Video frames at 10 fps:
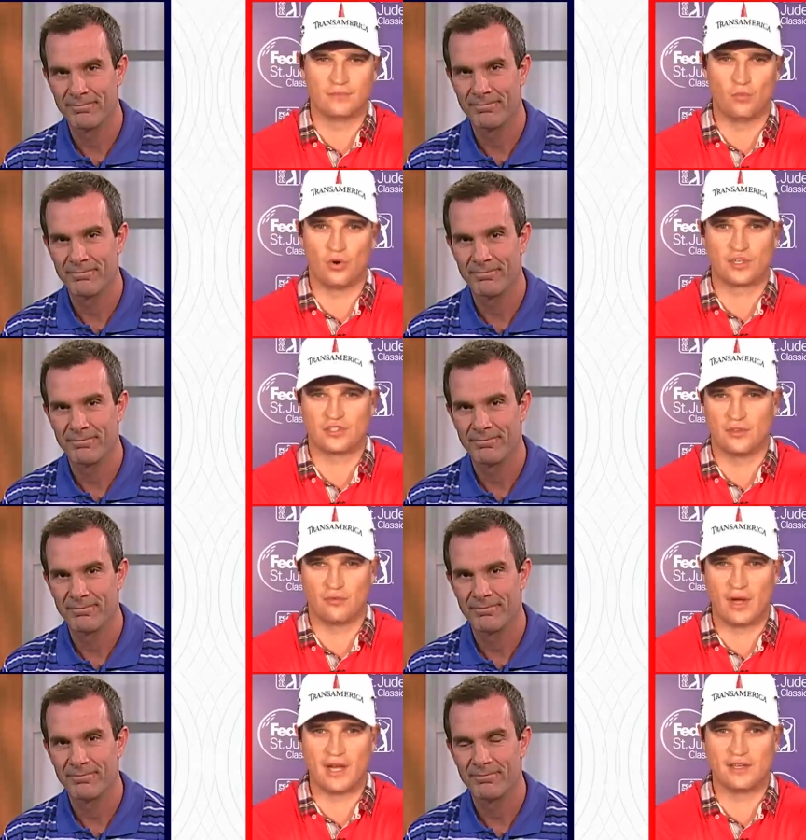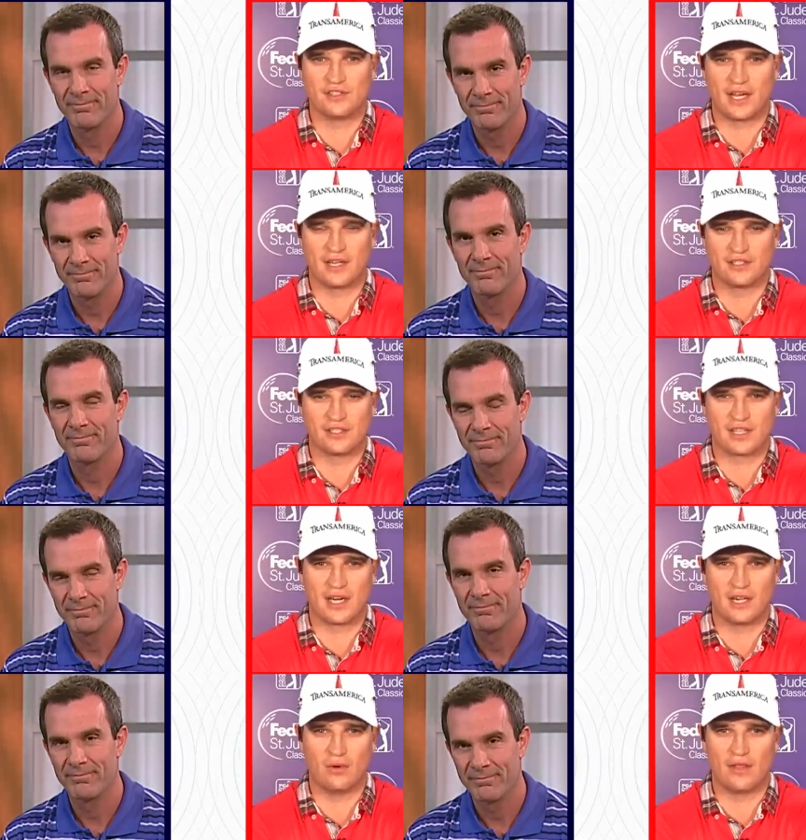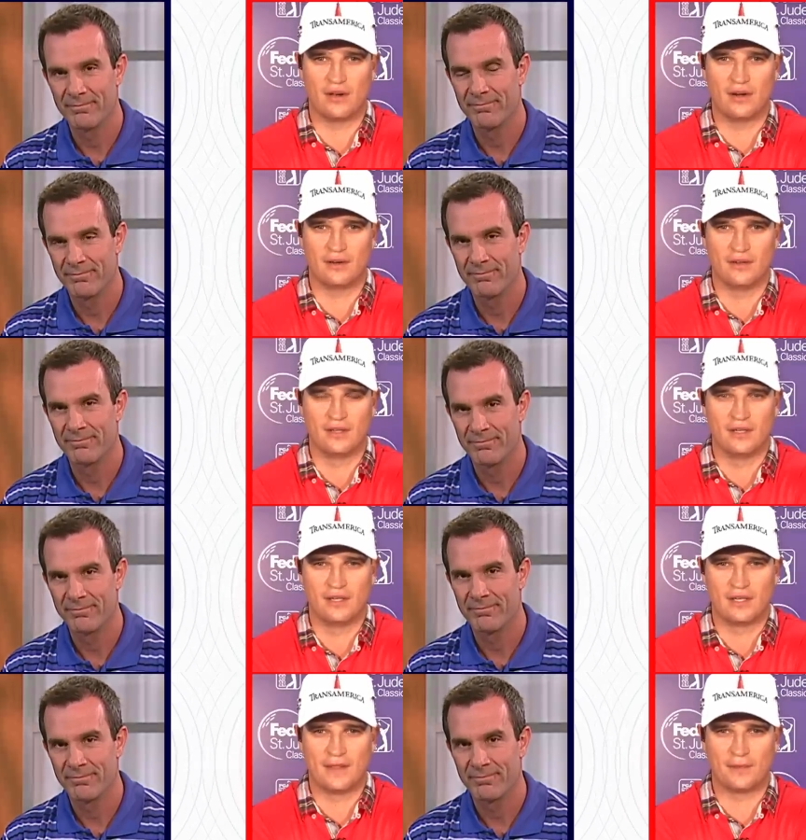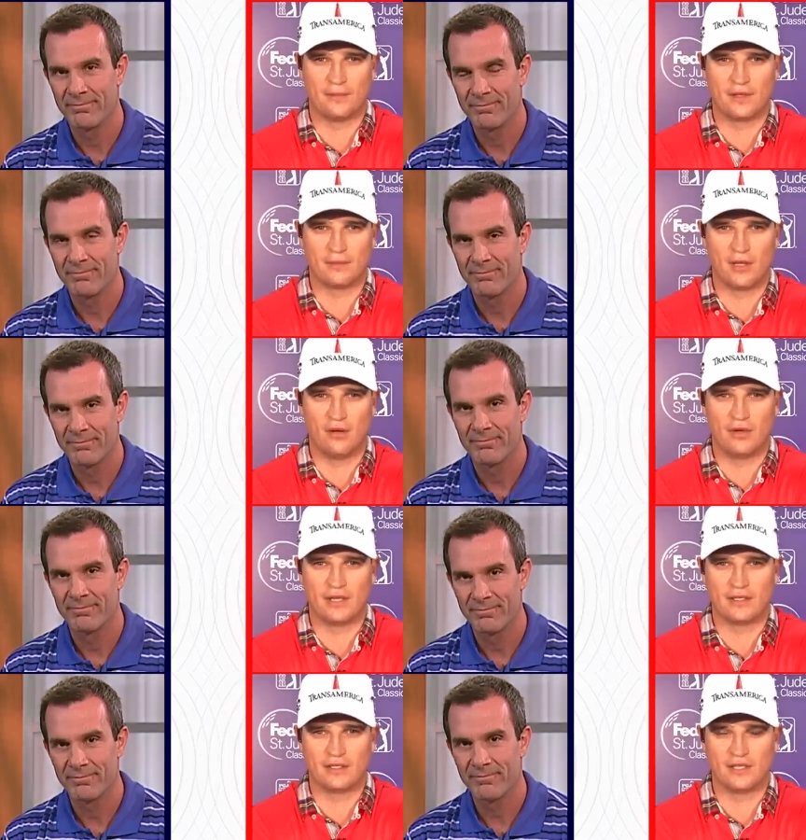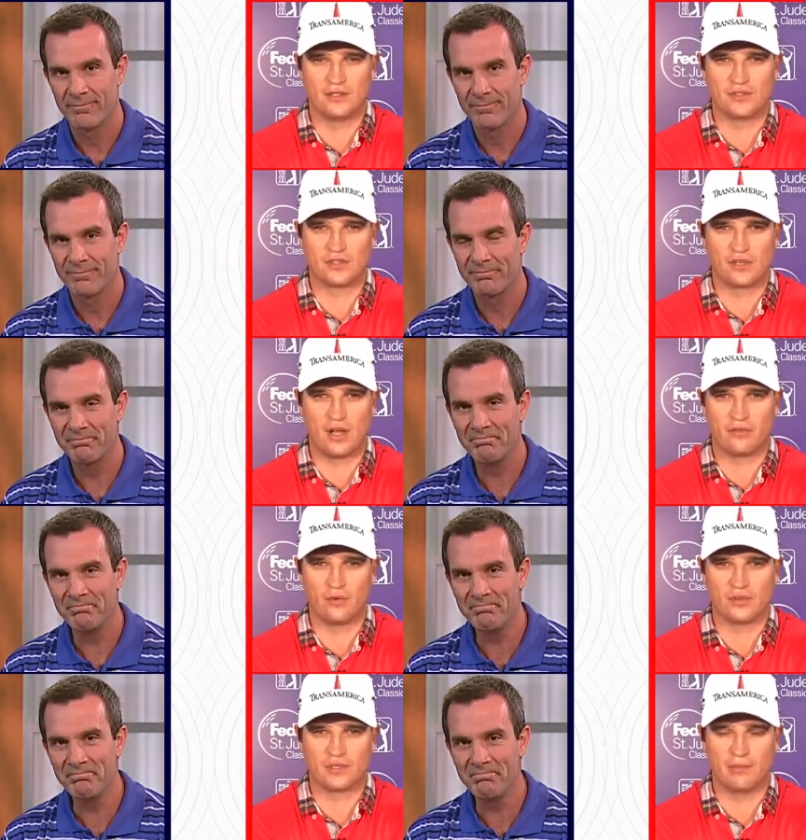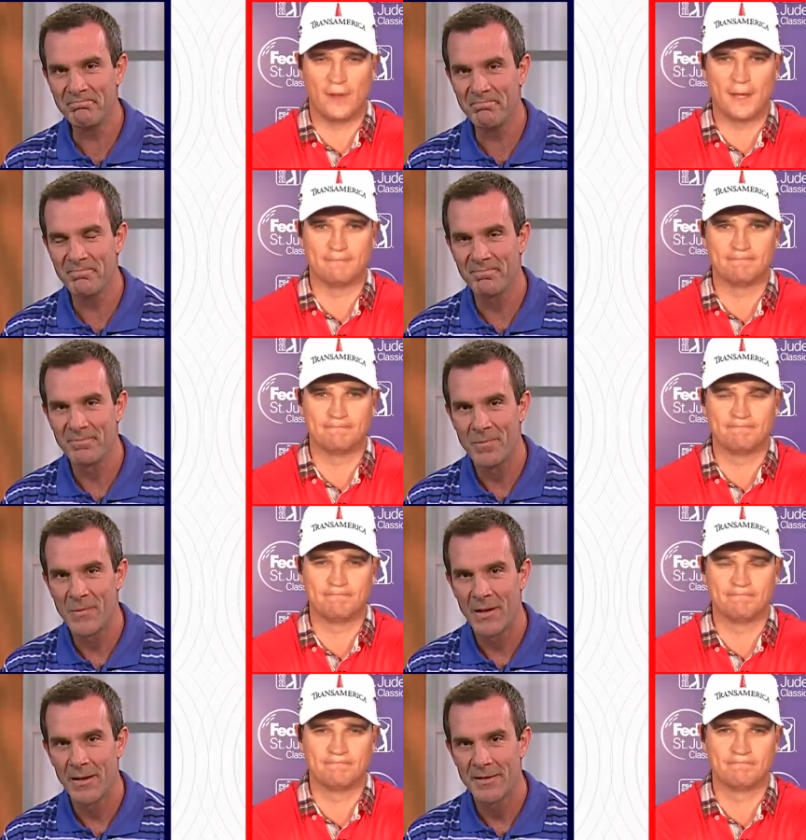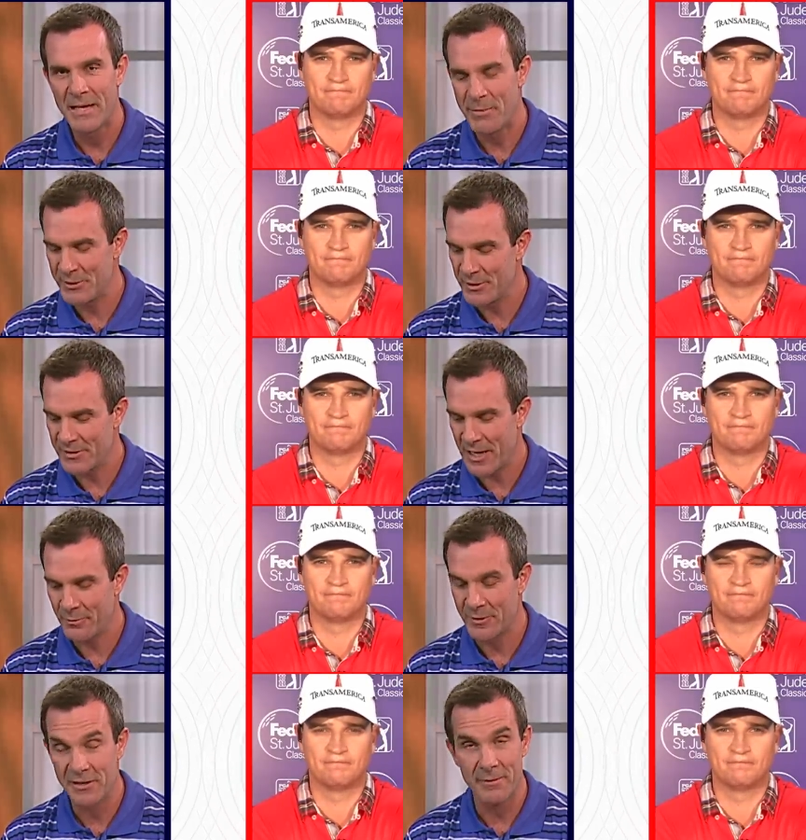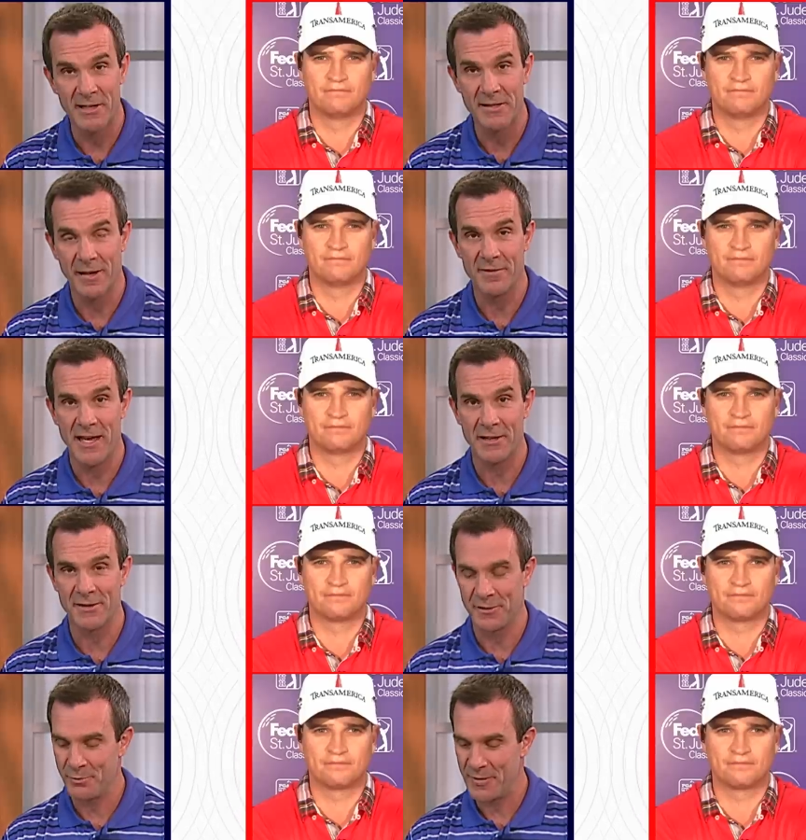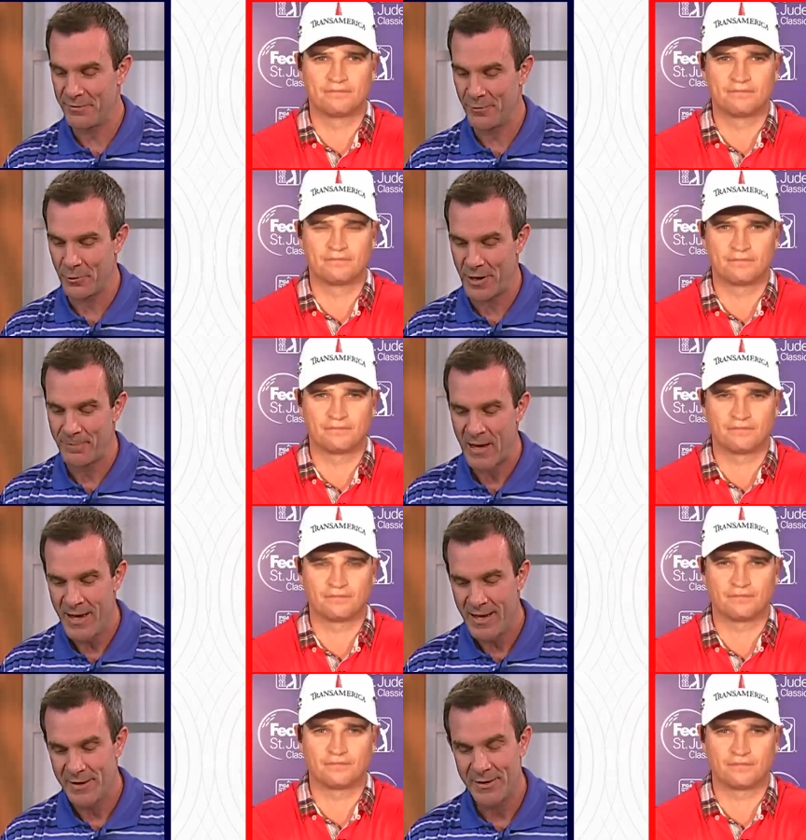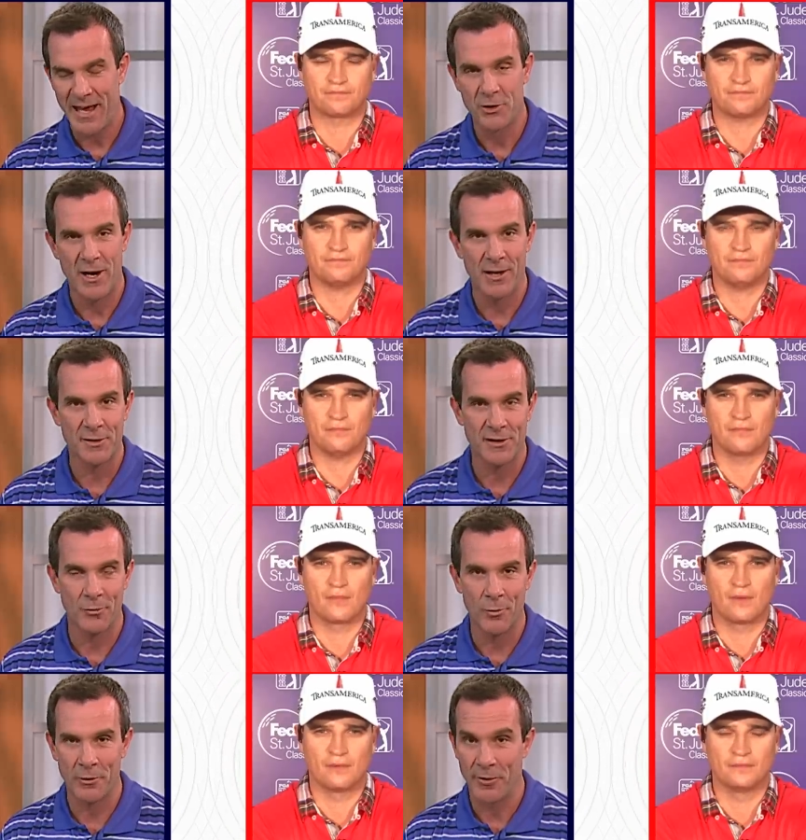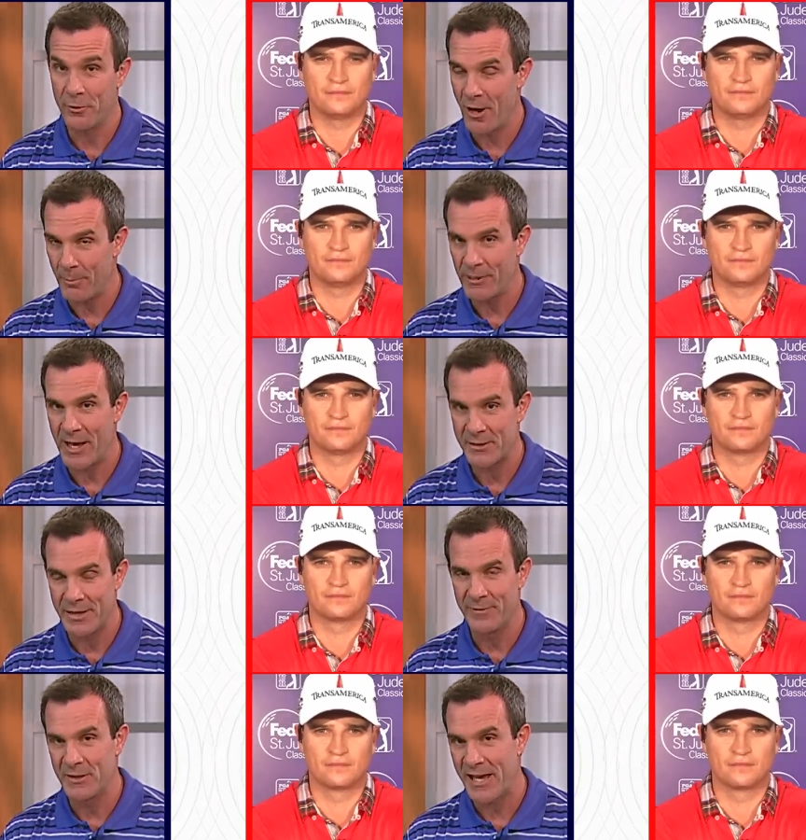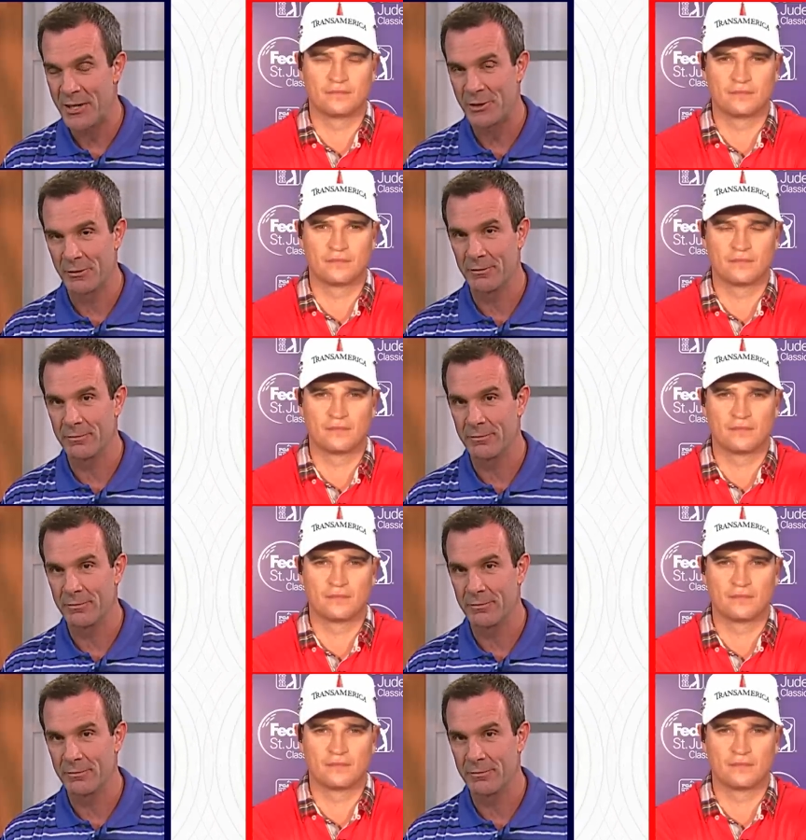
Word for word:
Speaker 1: work on the range. I can just kind of go out there and get the rhythm going, get used to the golf course, and play.
Speaker 2: TPC is going to be a tough test this week for uh, Zach Johnson, winner of the Crowne Plaza Invitational,